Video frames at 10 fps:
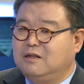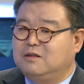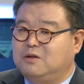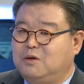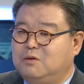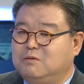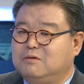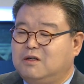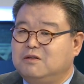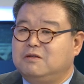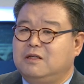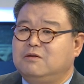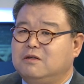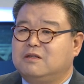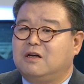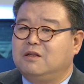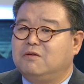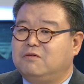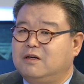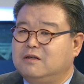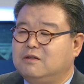So considering these kind of things,